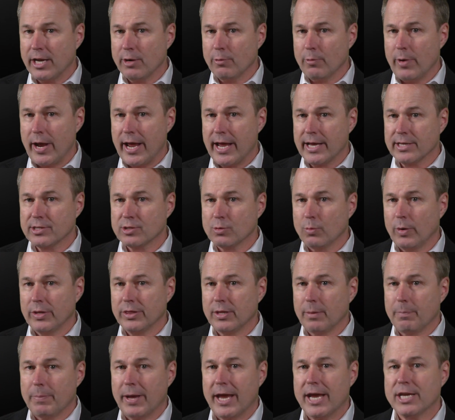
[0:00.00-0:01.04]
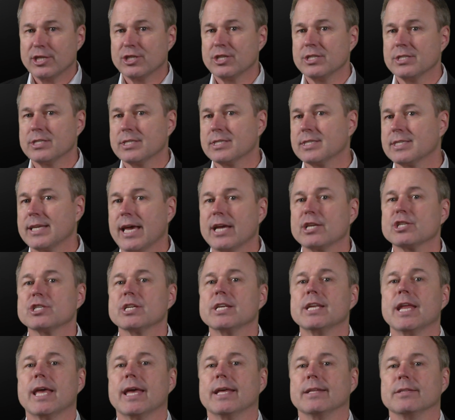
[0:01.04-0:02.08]
erased when the patient's
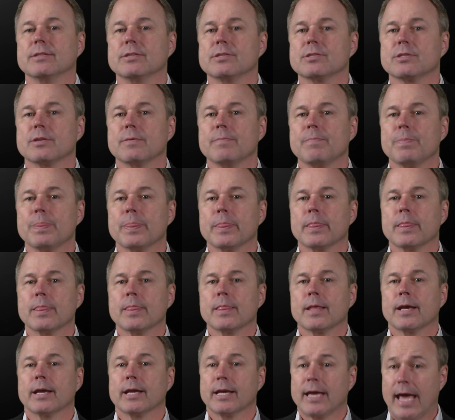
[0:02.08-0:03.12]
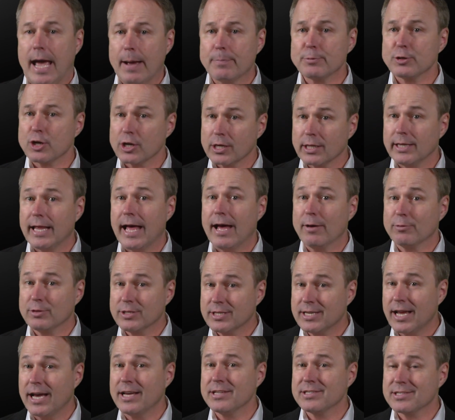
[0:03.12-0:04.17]
session ends. Capture Cloud
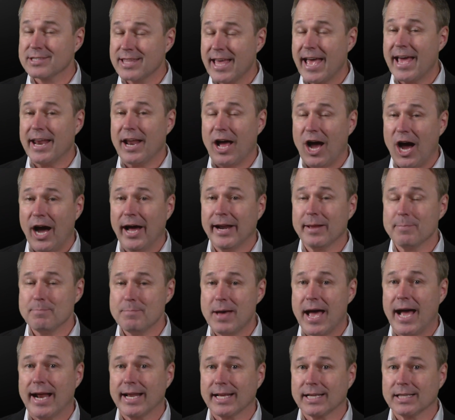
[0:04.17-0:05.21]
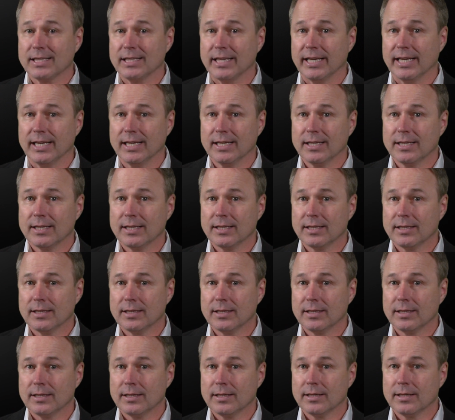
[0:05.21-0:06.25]
does that automatically.
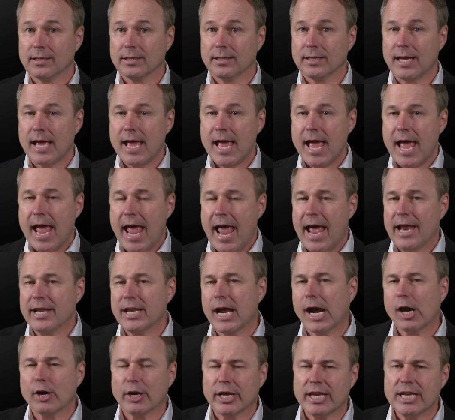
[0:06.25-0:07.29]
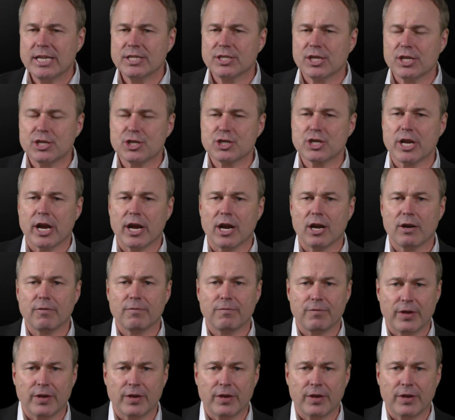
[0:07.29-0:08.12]
And our EasyShare